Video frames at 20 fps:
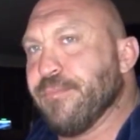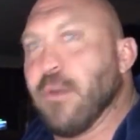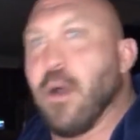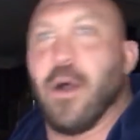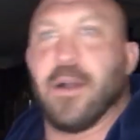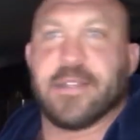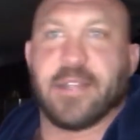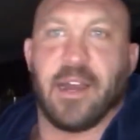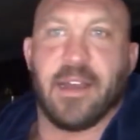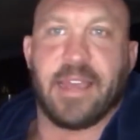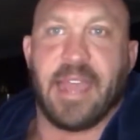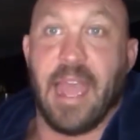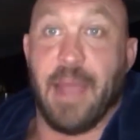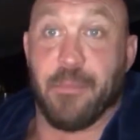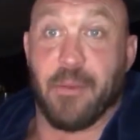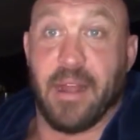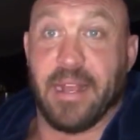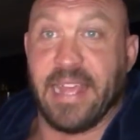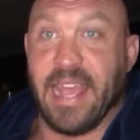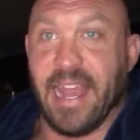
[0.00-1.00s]
Oh, it's on
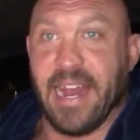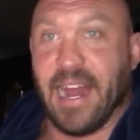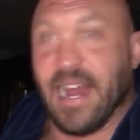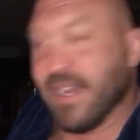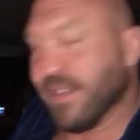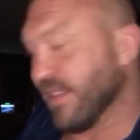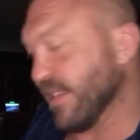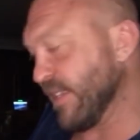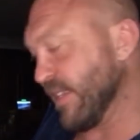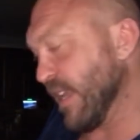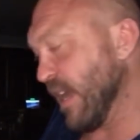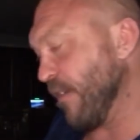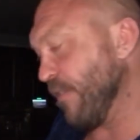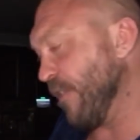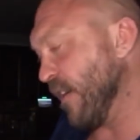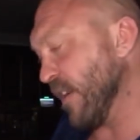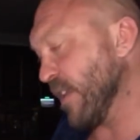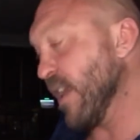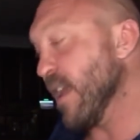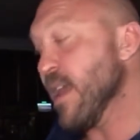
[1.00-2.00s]
camera. I can't hide this now.
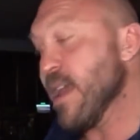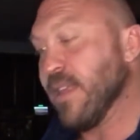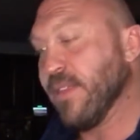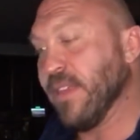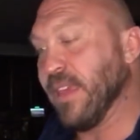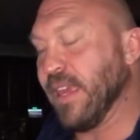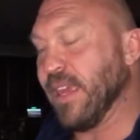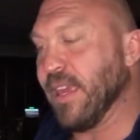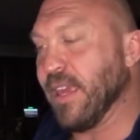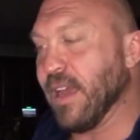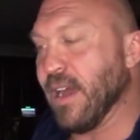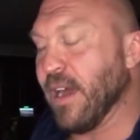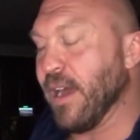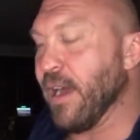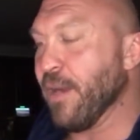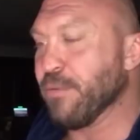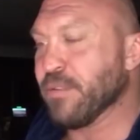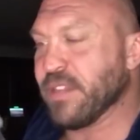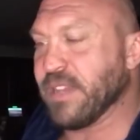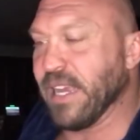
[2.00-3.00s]
Fuck.
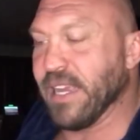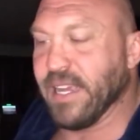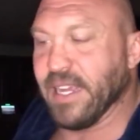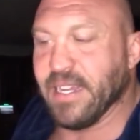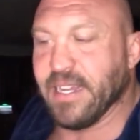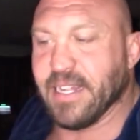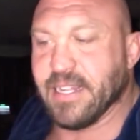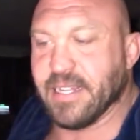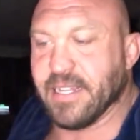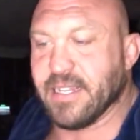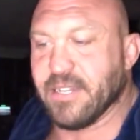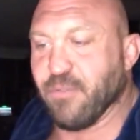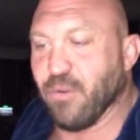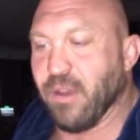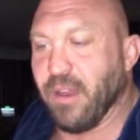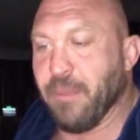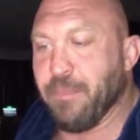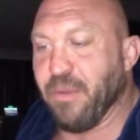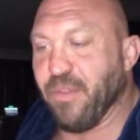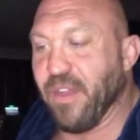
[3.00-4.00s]
I was thinking, because it's
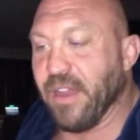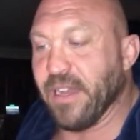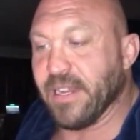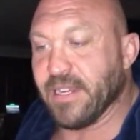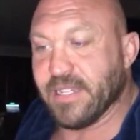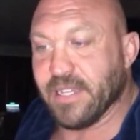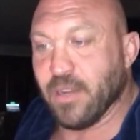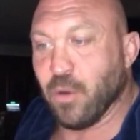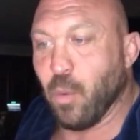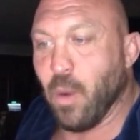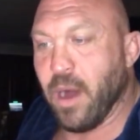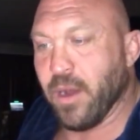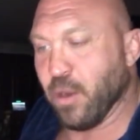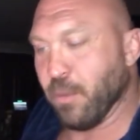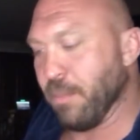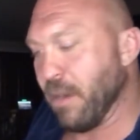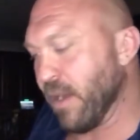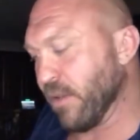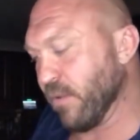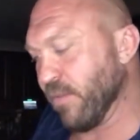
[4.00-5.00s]
really pathetic, it's in a
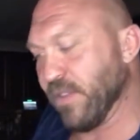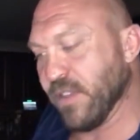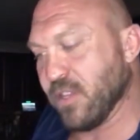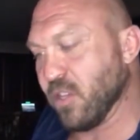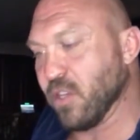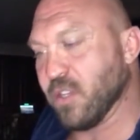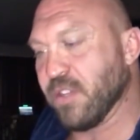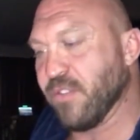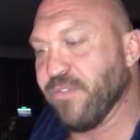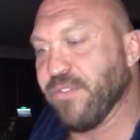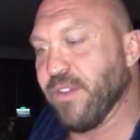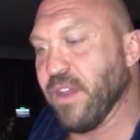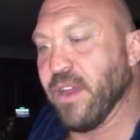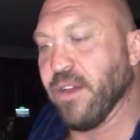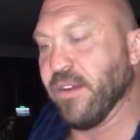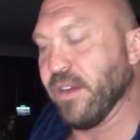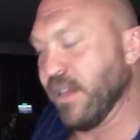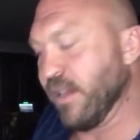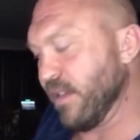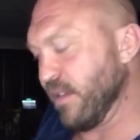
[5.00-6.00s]
water bottle. This looks
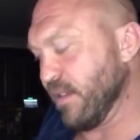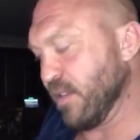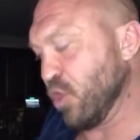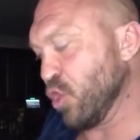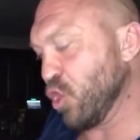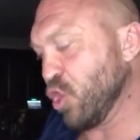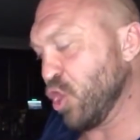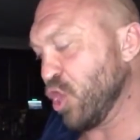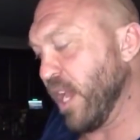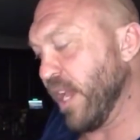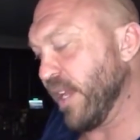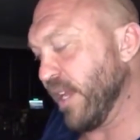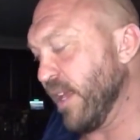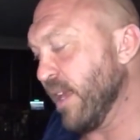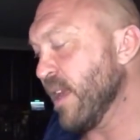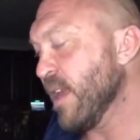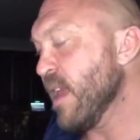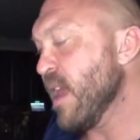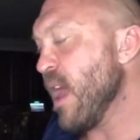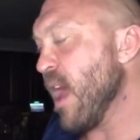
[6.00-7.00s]
very
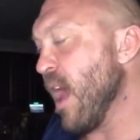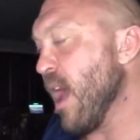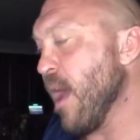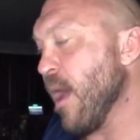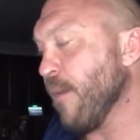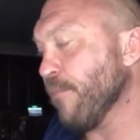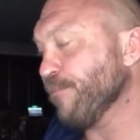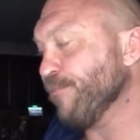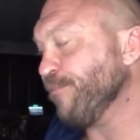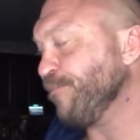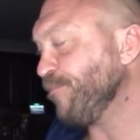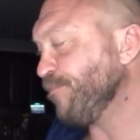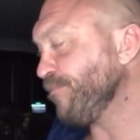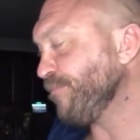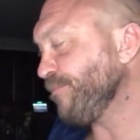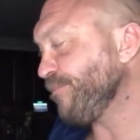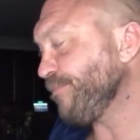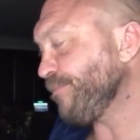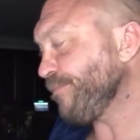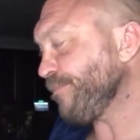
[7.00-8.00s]
shady. A
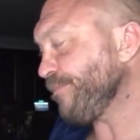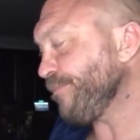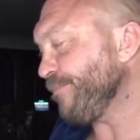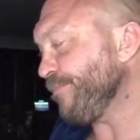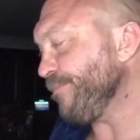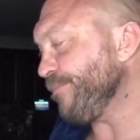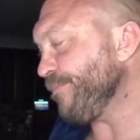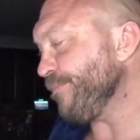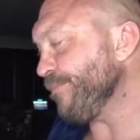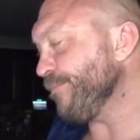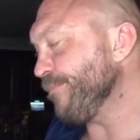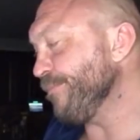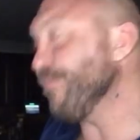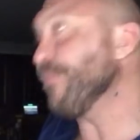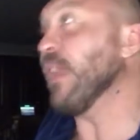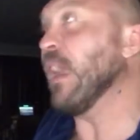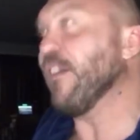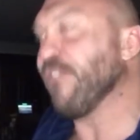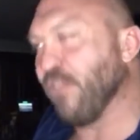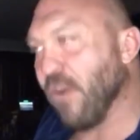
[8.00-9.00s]

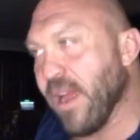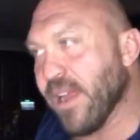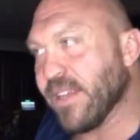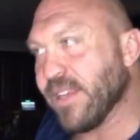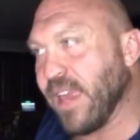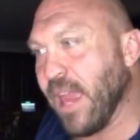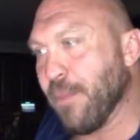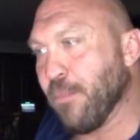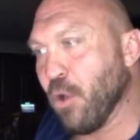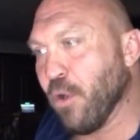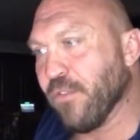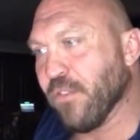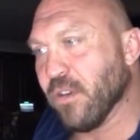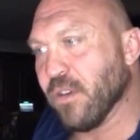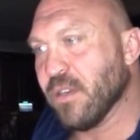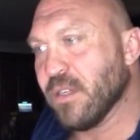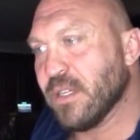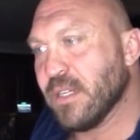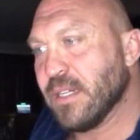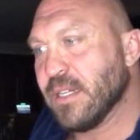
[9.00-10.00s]
friend came
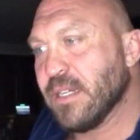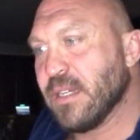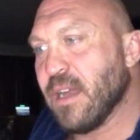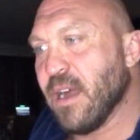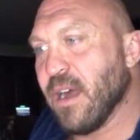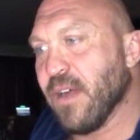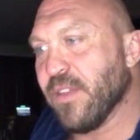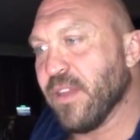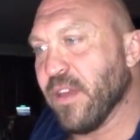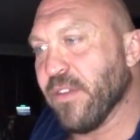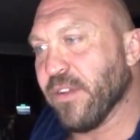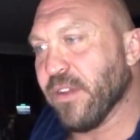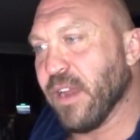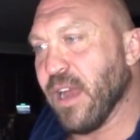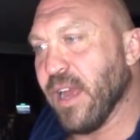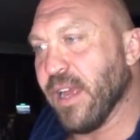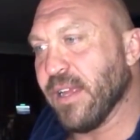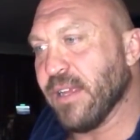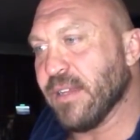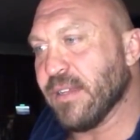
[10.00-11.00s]
over the other
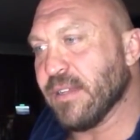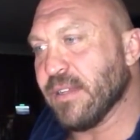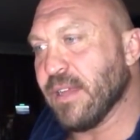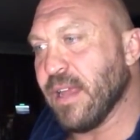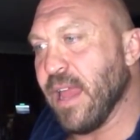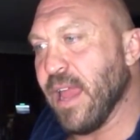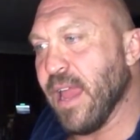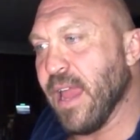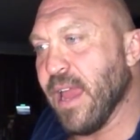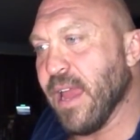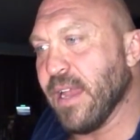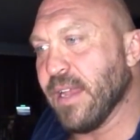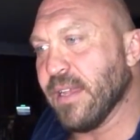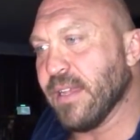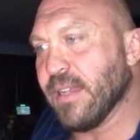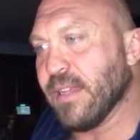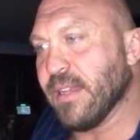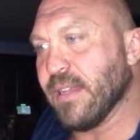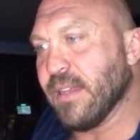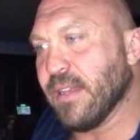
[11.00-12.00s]
night,
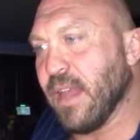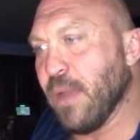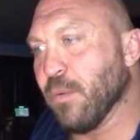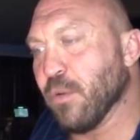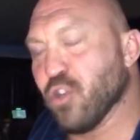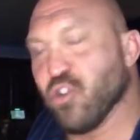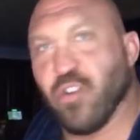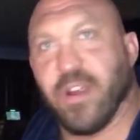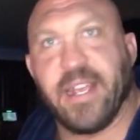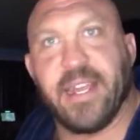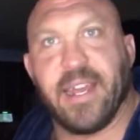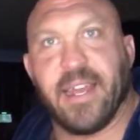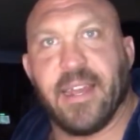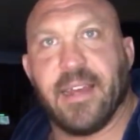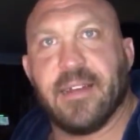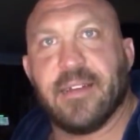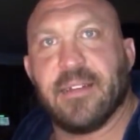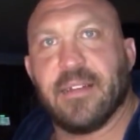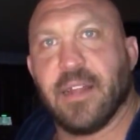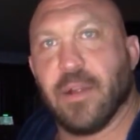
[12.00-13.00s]
and they were drinking.